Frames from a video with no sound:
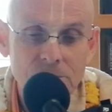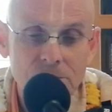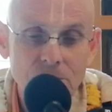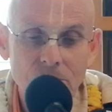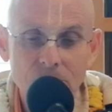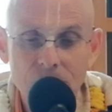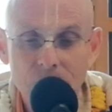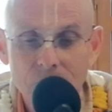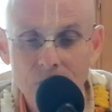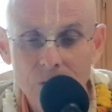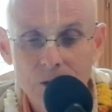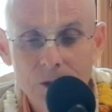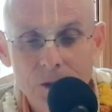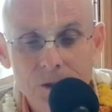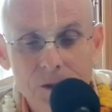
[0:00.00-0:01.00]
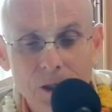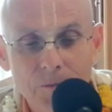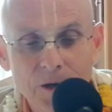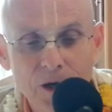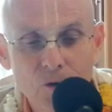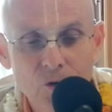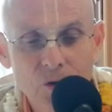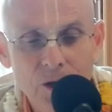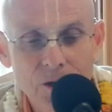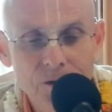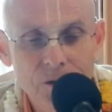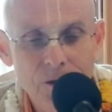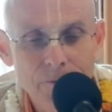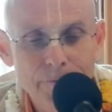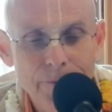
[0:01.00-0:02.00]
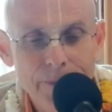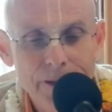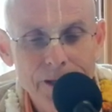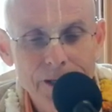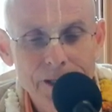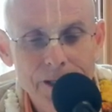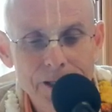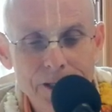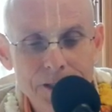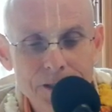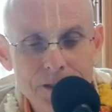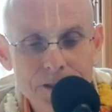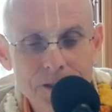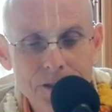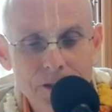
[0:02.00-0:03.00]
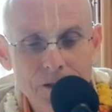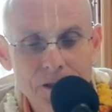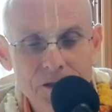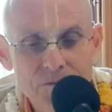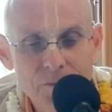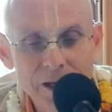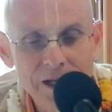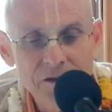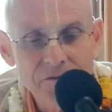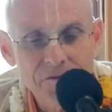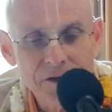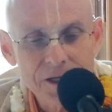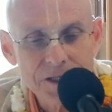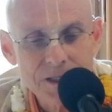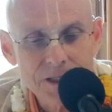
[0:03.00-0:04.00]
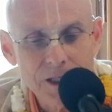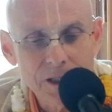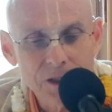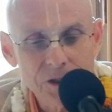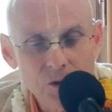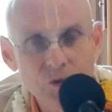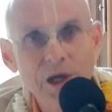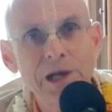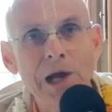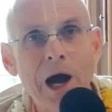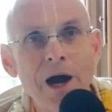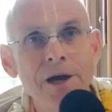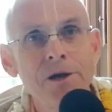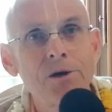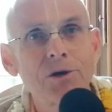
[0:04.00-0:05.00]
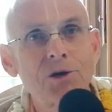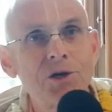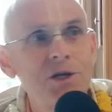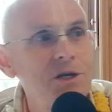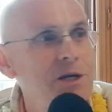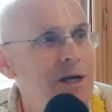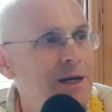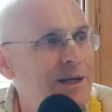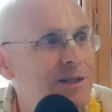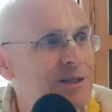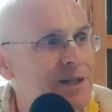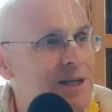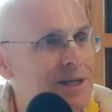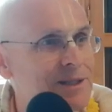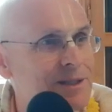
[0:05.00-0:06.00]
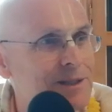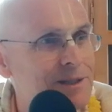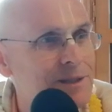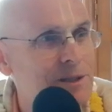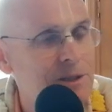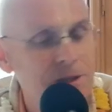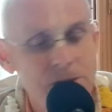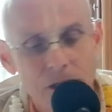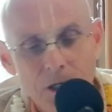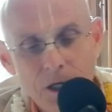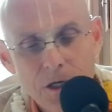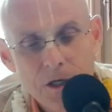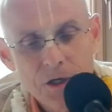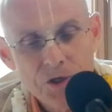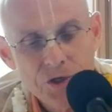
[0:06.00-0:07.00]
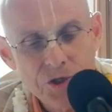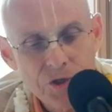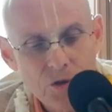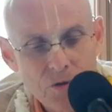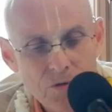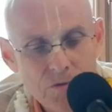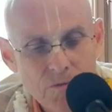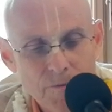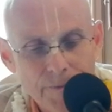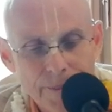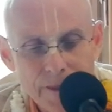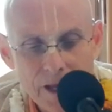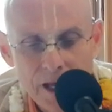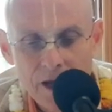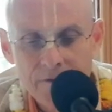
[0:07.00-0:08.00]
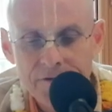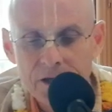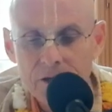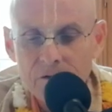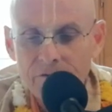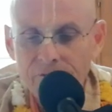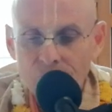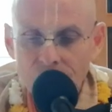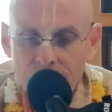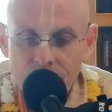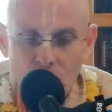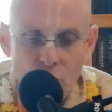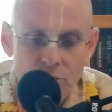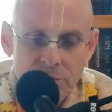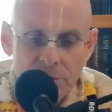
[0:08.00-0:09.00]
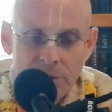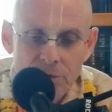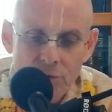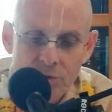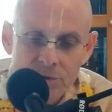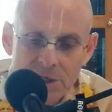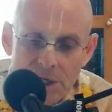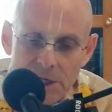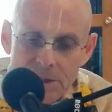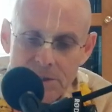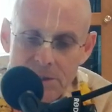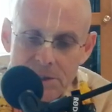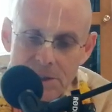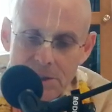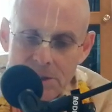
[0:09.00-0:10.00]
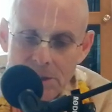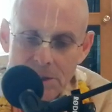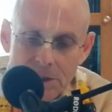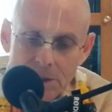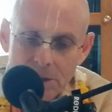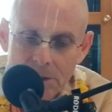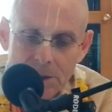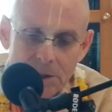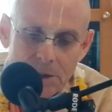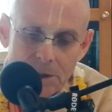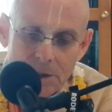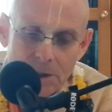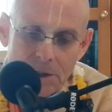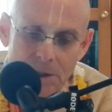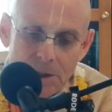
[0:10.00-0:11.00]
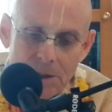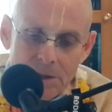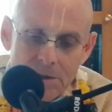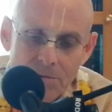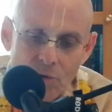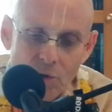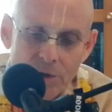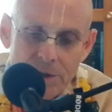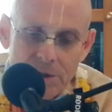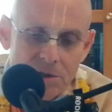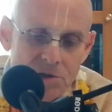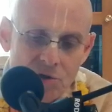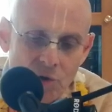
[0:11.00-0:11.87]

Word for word: also somehow or other is, is manifesting. So that hierarchy exists. So having for a moment looked at the, uh, at the more